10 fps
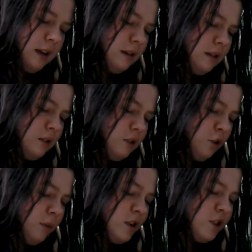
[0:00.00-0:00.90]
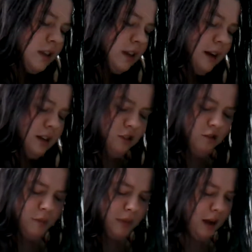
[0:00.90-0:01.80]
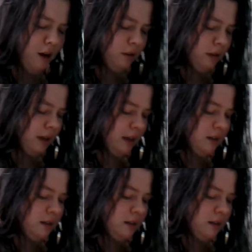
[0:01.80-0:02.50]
it so much that it kind of creeped me out. Like,